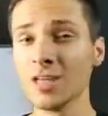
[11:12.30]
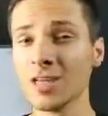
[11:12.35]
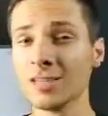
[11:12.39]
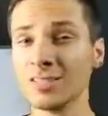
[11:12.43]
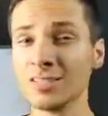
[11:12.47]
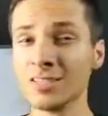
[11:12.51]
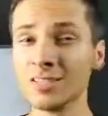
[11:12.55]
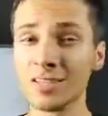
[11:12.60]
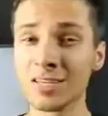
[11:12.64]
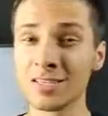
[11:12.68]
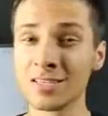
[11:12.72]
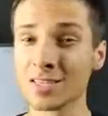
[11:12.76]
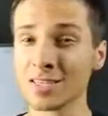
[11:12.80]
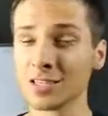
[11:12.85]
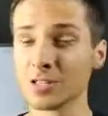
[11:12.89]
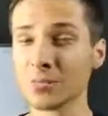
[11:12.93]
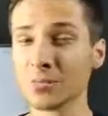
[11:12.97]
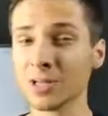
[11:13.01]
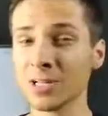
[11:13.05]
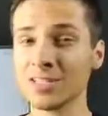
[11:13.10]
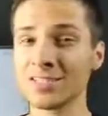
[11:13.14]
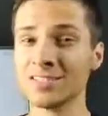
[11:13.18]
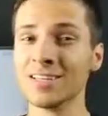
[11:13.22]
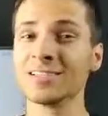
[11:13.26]
that the
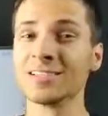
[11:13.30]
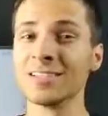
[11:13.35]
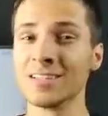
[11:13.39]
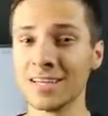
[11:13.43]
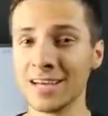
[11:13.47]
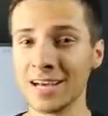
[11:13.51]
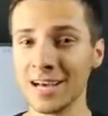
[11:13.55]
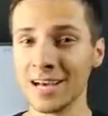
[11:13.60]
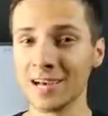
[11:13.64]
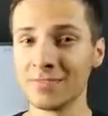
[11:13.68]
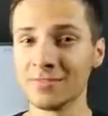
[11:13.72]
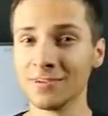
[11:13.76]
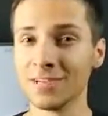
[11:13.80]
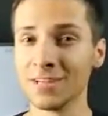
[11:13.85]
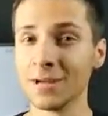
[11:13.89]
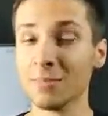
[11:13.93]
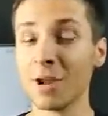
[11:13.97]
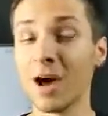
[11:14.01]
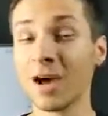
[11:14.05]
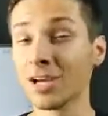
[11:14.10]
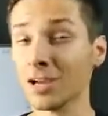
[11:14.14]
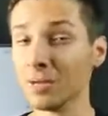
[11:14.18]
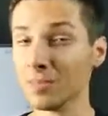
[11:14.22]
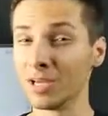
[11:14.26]
6S Plus doesn't have, and I'm
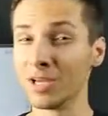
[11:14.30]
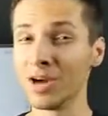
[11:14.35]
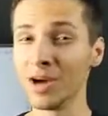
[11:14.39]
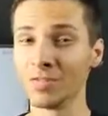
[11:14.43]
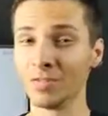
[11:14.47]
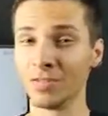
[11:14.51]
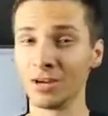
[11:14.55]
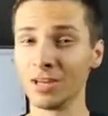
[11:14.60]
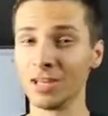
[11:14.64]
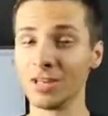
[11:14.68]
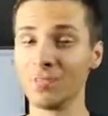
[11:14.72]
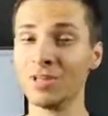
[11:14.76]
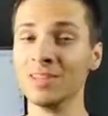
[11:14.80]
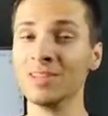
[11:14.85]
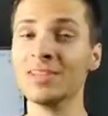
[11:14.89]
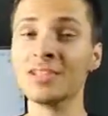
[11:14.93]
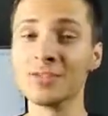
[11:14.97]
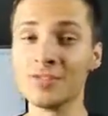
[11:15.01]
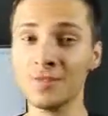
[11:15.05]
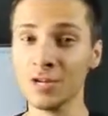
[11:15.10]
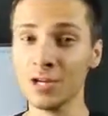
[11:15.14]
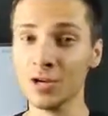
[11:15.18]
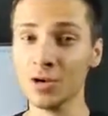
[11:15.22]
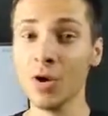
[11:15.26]
not going to be covering them in
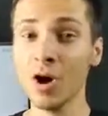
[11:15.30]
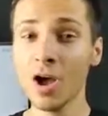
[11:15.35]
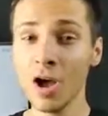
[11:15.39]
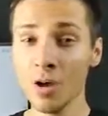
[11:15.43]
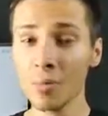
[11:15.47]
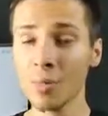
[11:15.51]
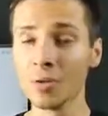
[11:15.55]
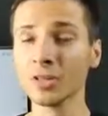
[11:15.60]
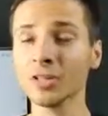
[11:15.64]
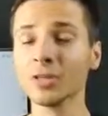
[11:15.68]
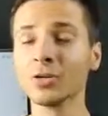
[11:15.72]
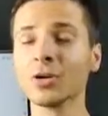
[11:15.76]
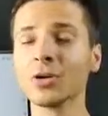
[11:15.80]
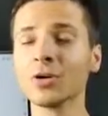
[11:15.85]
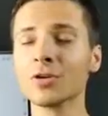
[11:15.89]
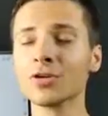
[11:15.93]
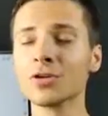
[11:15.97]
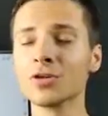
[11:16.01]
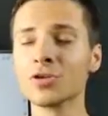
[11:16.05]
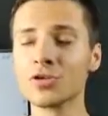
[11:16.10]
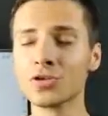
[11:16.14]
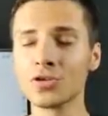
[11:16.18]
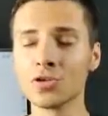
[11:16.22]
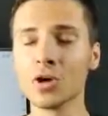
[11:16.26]
this video, but there are
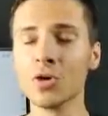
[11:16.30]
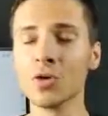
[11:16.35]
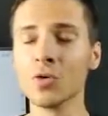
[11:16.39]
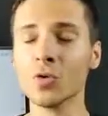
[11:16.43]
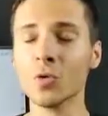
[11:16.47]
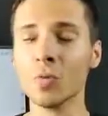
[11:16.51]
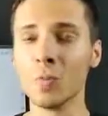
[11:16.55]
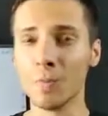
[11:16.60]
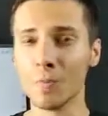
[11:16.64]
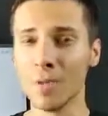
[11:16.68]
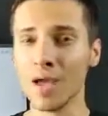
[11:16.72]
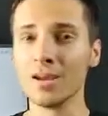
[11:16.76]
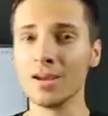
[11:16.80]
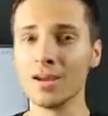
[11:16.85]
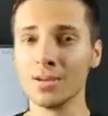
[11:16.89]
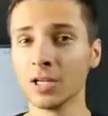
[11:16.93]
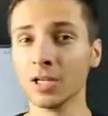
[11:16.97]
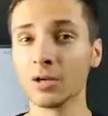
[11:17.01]
so many.